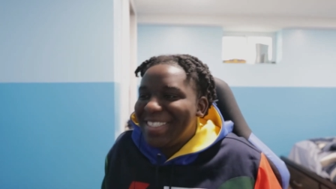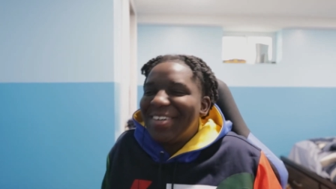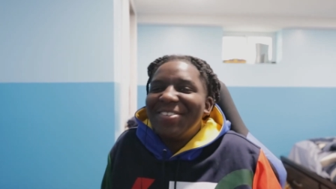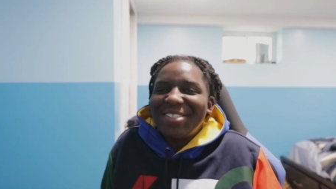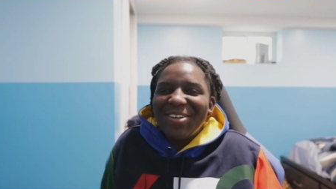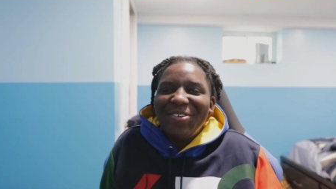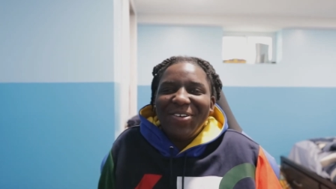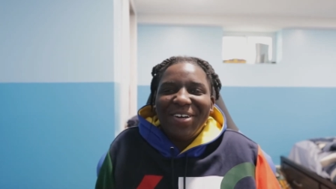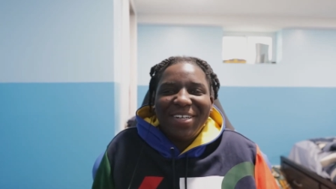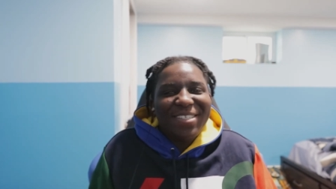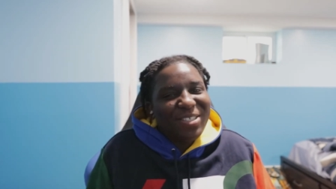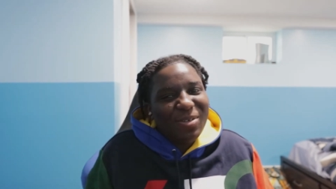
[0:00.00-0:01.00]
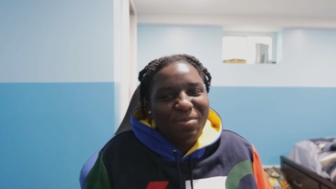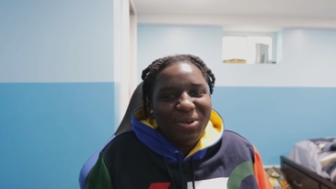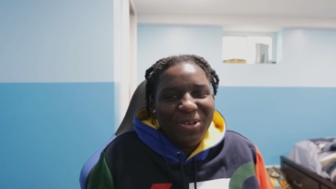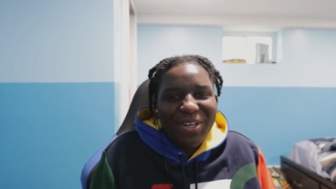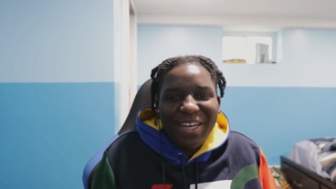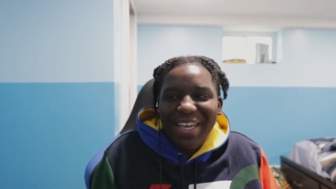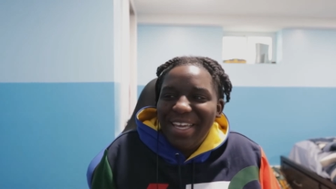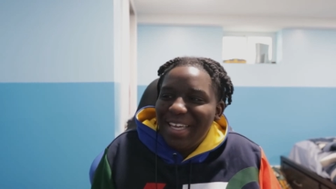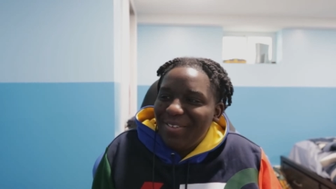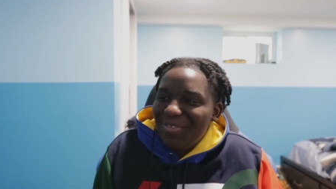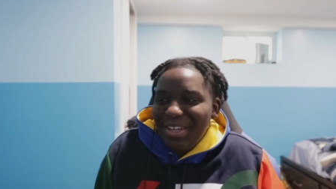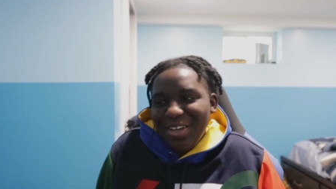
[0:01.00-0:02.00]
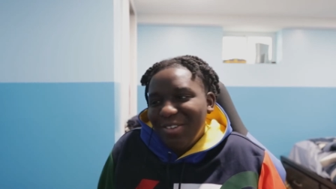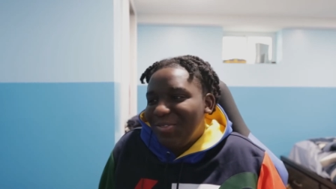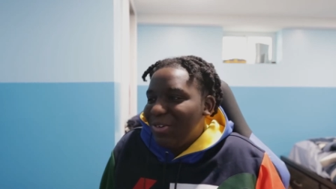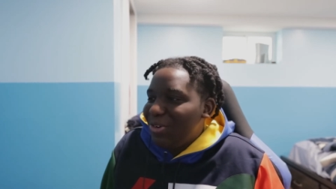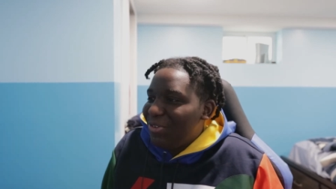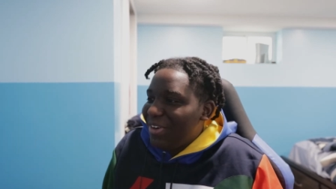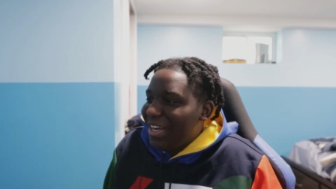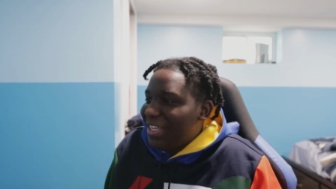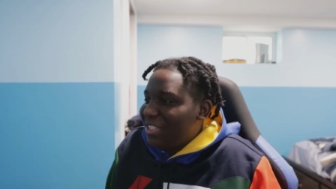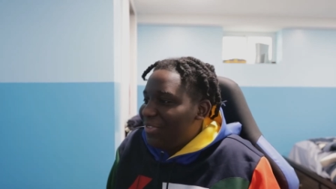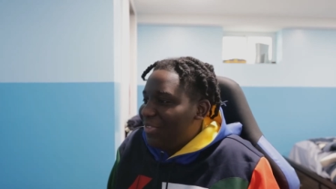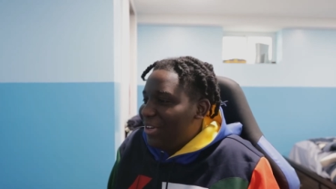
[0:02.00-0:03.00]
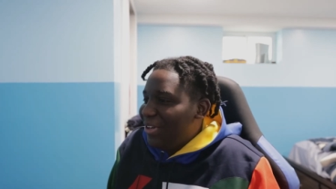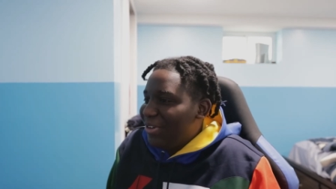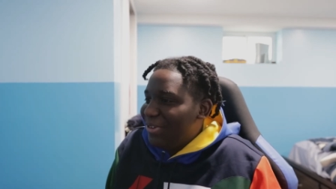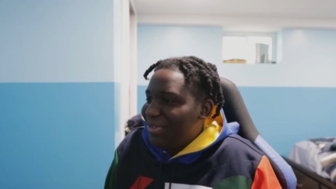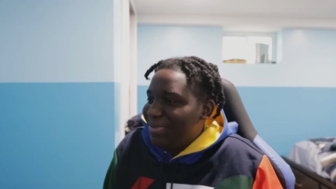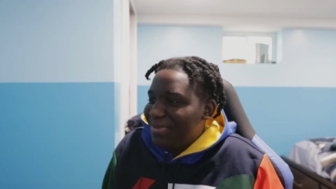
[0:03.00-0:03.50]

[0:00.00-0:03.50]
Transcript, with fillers: Yo, what's going on? This your boy Nate, and we here for a new reaction video